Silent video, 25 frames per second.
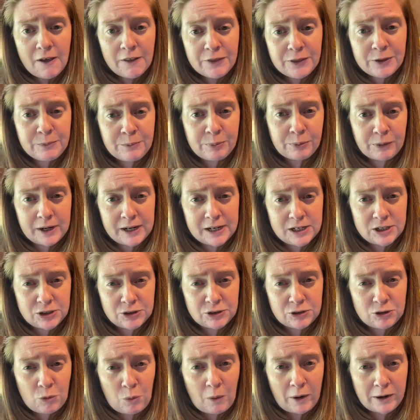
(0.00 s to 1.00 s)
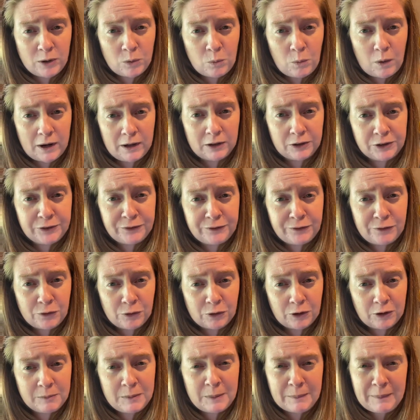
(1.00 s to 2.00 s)
the break took quite a while to
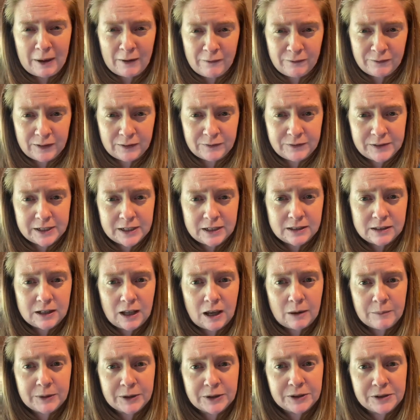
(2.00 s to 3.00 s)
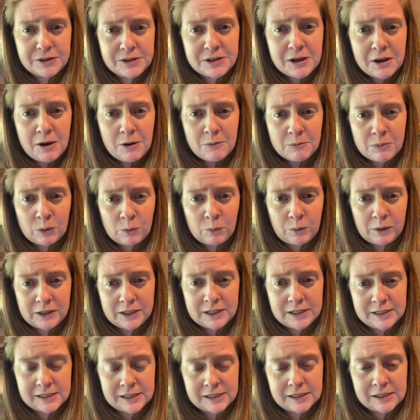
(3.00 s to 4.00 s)
form, about 50 kilometers, but when
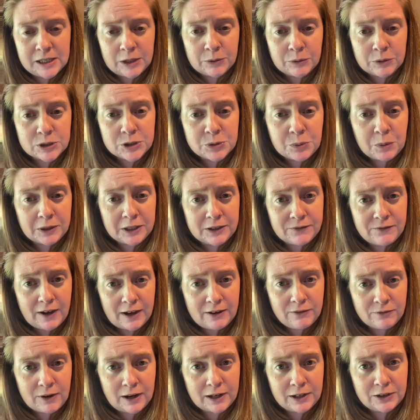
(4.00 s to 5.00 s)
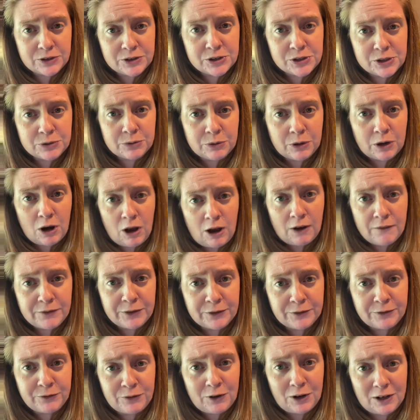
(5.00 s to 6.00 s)
it did, there were 25 riders who were off the
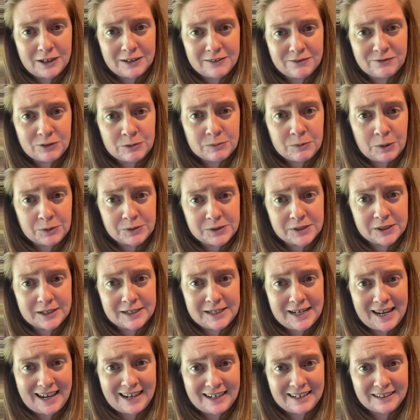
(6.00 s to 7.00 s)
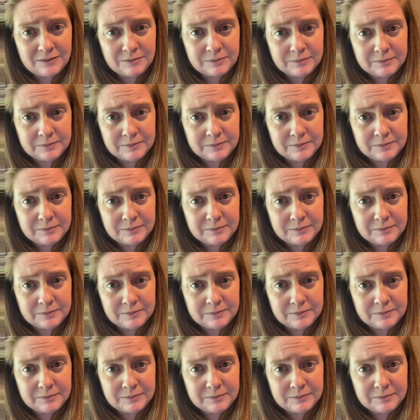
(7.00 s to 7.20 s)
front for most of the day.